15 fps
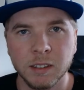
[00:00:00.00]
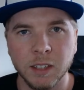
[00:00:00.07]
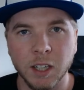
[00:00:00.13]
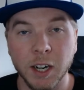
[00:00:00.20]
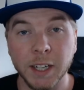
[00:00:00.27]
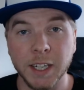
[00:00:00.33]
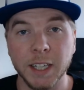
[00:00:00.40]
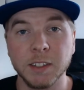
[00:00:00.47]

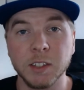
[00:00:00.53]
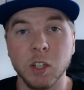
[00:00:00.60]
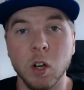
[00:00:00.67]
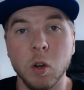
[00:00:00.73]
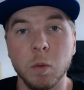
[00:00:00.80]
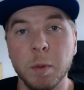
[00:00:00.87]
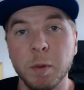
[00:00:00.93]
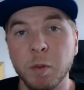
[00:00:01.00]
Alright guys,
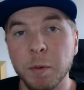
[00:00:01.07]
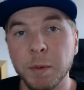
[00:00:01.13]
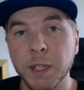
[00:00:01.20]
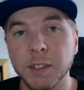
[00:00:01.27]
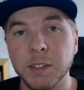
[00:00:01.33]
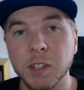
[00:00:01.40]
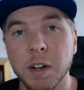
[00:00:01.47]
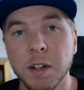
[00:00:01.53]
so before we
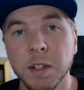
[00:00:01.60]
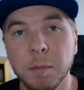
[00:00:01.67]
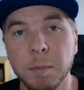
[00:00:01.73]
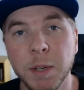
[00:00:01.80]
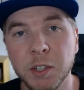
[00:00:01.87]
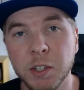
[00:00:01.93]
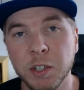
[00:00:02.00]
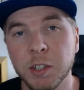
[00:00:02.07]
get started,
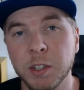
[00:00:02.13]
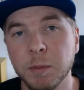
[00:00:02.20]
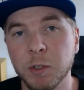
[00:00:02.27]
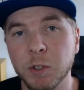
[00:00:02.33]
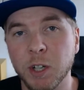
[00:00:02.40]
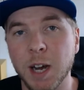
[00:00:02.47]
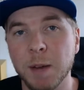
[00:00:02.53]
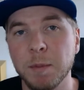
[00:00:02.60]
make sure you
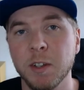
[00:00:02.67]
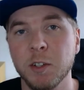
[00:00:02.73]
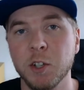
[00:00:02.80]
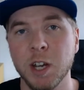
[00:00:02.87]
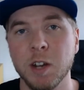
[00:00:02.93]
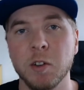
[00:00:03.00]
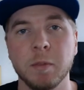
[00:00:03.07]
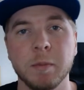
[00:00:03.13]
subscribe to the
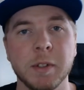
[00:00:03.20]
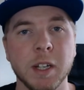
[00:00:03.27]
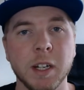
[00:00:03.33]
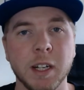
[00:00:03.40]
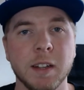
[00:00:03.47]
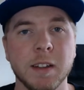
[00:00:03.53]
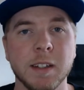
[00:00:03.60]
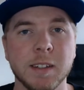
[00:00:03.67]
channel. I'm just
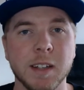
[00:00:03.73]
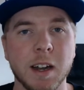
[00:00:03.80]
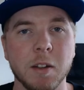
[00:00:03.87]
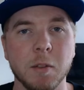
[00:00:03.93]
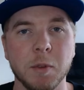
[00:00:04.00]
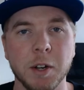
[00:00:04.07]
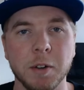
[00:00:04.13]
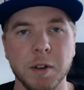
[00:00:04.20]
going to get this out
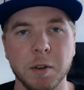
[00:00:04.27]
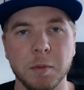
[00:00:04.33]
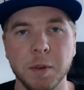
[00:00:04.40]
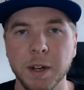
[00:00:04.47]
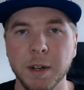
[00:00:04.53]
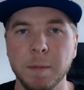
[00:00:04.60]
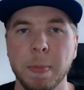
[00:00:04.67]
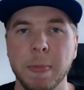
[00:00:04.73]
of the way right
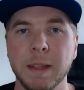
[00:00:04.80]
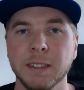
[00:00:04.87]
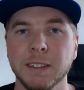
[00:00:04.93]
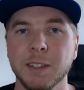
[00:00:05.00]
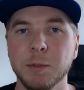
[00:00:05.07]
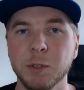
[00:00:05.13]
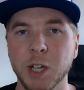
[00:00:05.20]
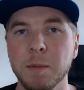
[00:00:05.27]
away.
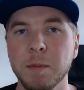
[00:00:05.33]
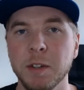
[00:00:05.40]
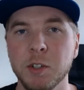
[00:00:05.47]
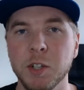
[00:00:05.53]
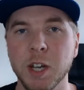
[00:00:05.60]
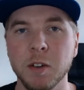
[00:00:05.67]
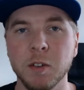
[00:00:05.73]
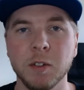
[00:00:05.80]
Subscribe to the
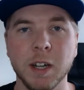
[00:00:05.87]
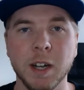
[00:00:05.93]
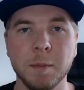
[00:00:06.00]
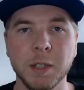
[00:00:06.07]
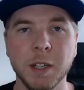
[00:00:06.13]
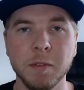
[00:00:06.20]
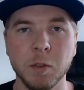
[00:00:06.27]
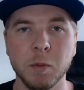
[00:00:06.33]
channel.
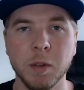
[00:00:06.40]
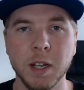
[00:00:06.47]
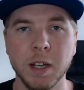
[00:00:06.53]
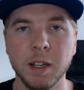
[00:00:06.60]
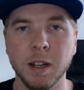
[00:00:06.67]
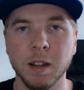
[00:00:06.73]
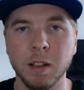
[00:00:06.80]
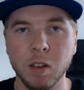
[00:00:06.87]
I'm giving
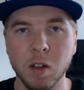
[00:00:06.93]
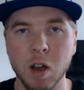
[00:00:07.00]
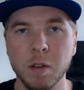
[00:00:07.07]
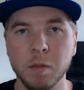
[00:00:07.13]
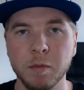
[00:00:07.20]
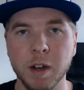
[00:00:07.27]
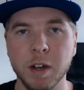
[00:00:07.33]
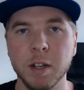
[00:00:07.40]
away a lot
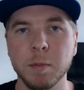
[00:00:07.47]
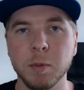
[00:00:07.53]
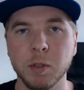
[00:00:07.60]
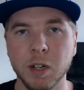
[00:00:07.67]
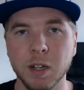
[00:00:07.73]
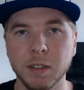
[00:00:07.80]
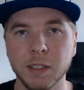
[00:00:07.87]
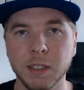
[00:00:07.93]
of valuable
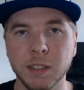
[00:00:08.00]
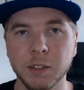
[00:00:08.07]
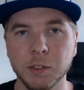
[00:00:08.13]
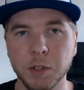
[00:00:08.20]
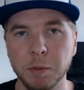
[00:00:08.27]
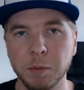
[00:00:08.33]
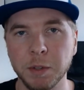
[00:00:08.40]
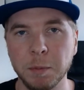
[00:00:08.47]
content,
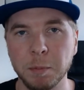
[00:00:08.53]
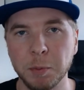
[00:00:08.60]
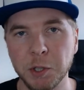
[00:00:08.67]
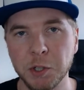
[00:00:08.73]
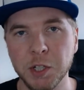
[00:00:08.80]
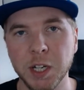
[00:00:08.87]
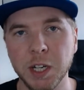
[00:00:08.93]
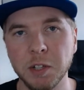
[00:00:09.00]
so I really
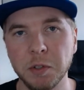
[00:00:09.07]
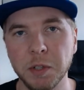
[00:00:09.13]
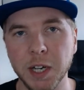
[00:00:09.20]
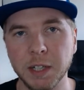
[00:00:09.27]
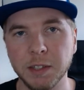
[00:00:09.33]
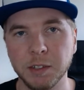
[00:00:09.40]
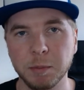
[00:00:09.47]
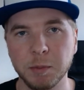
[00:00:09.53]
appreciate you
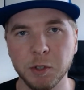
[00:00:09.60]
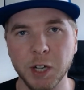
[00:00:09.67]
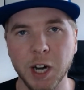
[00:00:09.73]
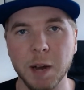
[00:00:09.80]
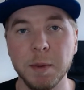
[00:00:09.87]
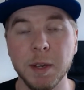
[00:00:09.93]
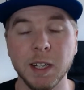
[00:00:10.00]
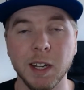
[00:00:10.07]
guys
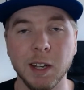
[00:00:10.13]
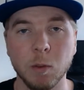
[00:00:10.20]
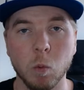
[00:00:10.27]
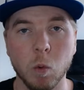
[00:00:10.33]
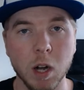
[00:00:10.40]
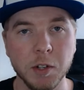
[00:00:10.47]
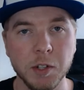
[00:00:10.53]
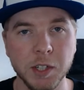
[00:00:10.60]
subscribing and
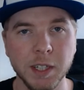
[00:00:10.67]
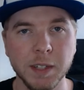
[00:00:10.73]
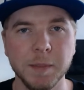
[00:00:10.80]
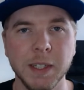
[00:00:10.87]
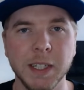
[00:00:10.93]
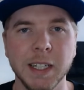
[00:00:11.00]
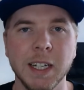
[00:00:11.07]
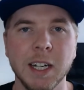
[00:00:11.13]
watching
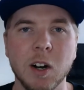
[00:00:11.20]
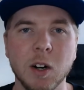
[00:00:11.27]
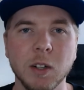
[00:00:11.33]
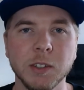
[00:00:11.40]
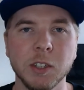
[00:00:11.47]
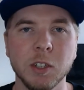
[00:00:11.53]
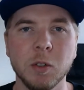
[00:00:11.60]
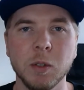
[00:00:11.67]
it.
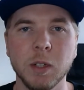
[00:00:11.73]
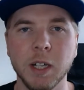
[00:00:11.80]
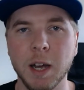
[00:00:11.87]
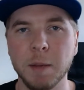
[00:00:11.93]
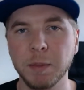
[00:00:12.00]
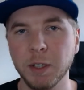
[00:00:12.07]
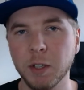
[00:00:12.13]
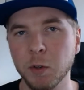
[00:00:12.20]
Also,
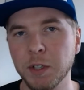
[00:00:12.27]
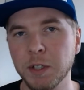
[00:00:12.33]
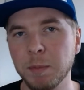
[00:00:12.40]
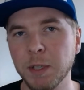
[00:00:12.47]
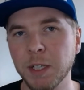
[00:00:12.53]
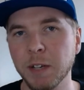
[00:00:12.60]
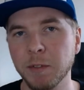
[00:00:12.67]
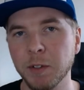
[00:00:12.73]
I'm going
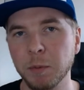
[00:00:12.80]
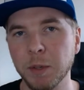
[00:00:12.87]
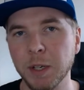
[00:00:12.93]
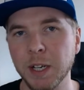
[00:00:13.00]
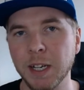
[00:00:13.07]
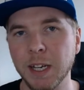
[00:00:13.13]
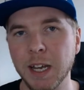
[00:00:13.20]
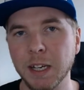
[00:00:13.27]
to be giving
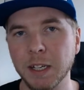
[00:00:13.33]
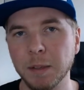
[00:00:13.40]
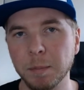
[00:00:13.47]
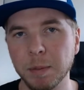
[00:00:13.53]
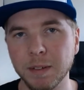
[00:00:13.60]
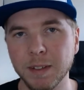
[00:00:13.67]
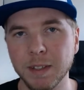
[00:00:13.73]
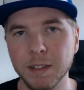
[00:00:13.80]
away a
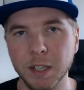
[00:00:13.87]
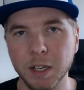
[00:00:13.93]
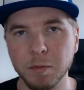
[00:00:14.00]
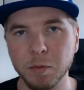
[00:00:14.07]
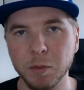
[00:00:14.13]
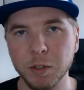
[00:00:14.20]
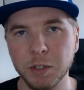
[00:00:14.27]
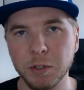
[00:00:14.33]
completely
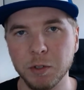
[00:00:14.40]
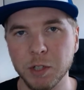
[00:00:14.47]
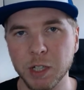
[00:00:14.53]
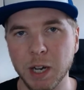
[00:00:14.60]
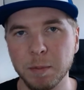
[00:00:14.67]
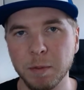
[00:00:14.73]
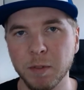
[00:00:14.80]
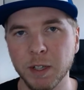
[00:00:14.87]
done for you
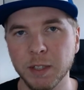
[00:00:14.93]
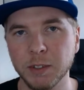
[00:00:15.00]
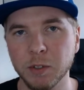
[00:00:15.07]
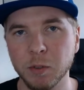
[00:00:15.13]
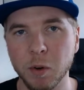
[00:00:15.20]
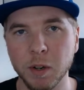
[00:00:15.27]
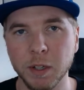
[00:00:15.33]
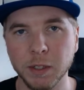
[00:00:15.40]
Shopify
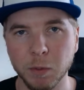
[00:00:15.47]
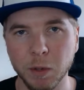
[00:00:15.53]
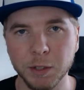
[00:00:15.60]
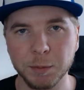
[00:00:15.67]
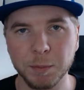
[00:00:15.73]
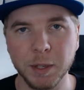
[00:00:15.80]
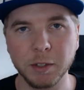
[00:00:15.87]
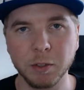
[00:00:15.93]
store as
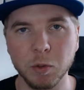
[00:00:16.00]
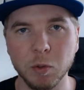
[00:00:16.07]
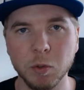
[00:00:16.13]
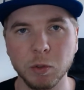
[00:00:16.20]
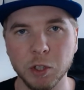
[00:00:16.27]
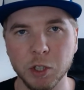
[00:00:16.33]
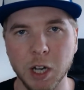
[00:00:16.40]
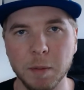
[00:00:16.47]
well as my
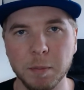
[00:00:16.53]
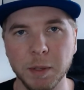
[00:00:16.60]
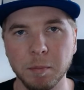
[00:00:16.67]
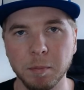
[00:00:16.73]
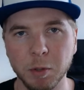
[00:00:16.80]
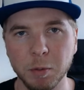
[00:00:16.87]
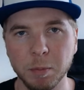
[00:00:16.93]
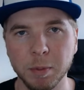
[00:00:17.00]
Google
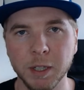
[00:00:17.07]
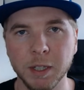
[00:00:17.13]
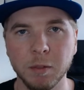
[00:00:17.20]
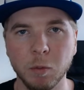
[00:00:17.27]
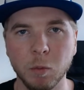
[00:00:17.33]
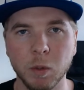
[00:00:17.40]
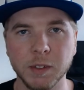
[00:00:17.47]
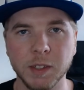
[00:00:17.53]
Shopping
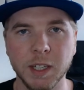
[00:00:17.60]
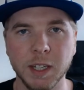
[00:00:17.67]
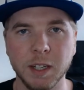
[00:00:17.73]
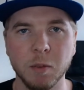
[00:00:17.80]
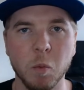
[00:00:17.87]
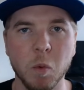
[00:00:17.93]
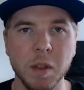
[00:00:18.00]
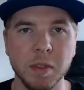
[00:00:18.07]
Blueprint once I
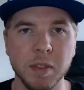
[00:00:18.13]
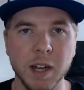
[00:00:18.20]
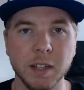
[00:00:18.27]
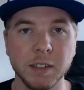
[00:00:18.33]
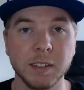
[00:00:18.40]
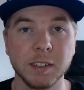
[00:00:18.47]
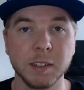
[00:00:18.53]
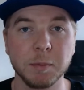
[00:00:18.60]
hit
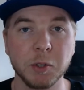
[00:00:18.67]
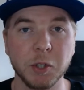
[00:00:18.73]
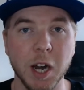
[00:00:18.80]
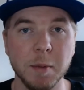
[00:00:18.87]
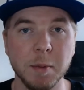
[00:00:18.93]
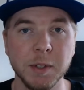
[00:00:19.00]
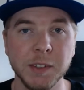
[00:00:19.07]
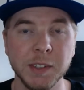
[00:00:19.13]
1,000
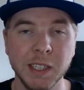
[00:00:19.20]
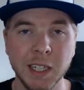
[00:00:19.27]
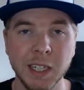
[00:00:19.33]
subscribers.